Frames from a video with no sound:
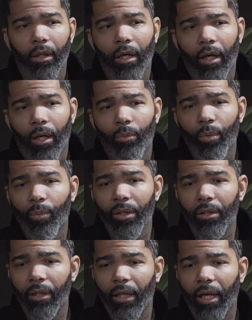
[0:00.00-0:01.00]
When we
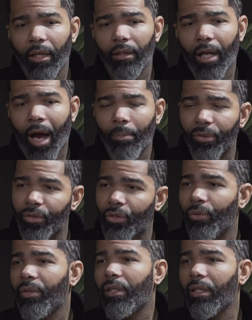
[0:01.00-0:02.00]
look at
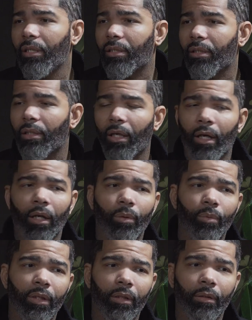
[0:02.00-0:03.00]
opportunities,
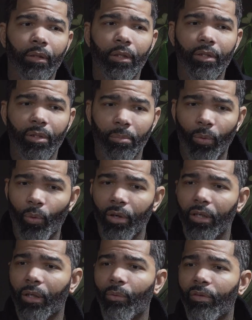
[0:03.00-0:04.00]
we're
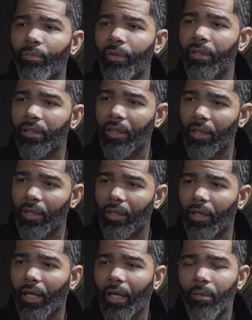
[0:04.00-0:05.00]
supporting and we put skin in
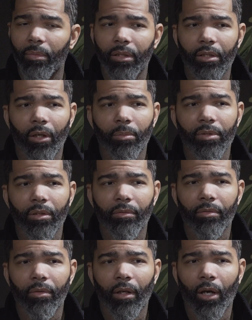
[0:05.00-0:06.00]
the game in terms of
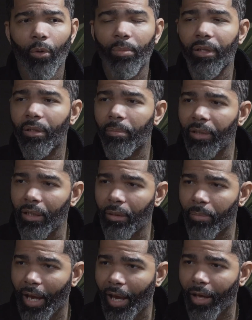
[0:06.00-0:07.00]
helping the
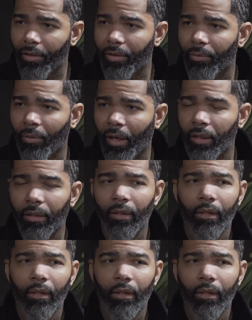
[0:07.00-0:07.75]
bean path, right?